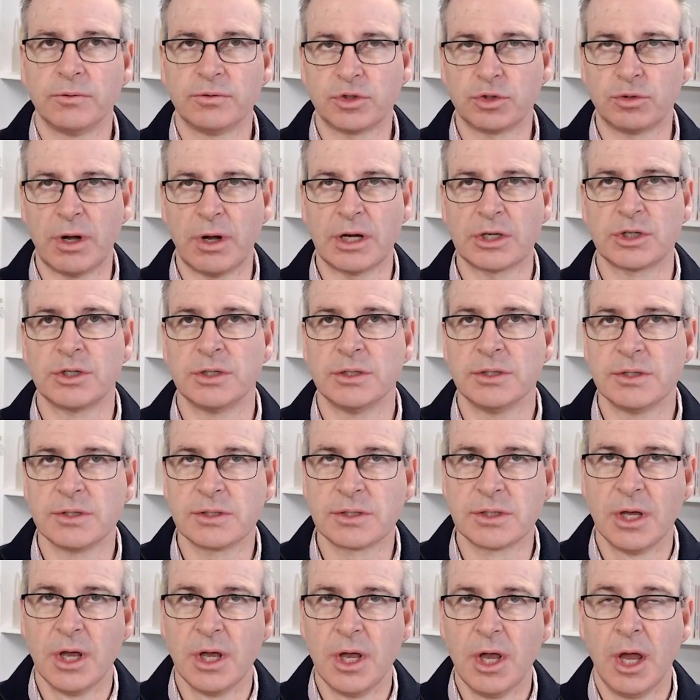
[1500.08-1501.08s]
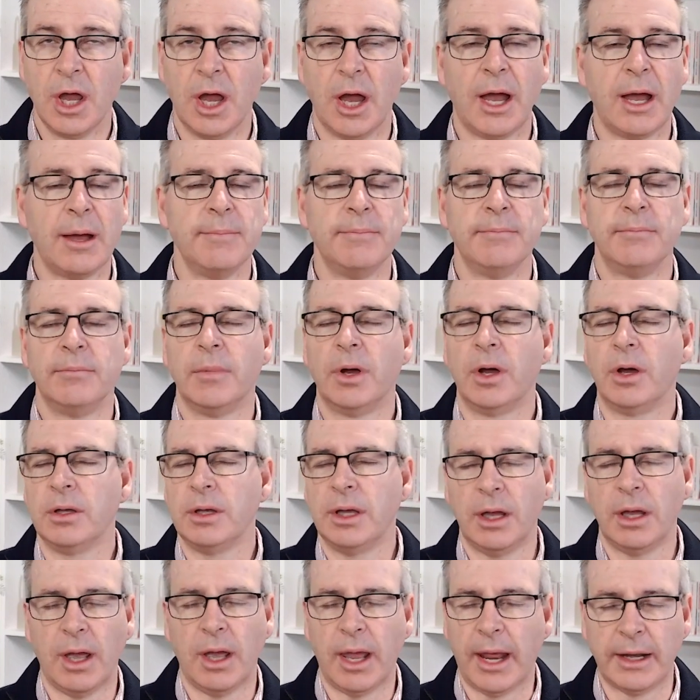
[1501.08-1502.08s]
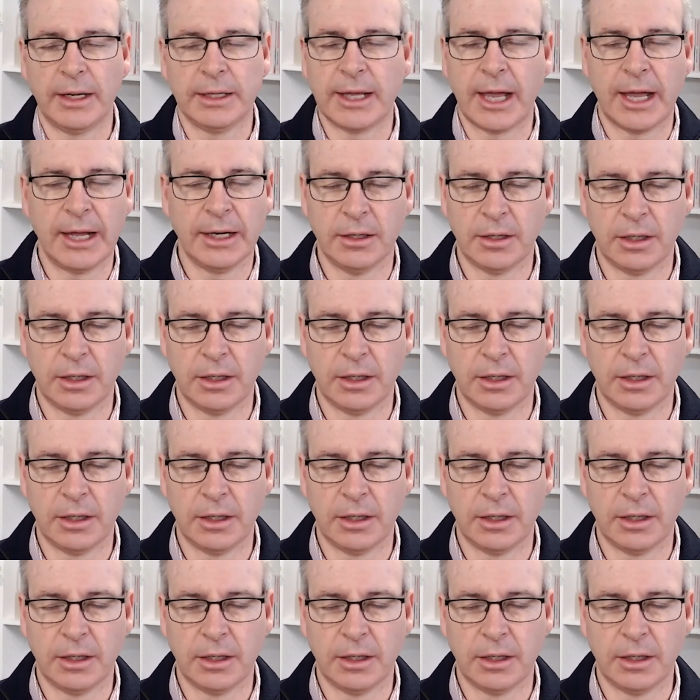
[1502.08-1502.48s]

structures, and again,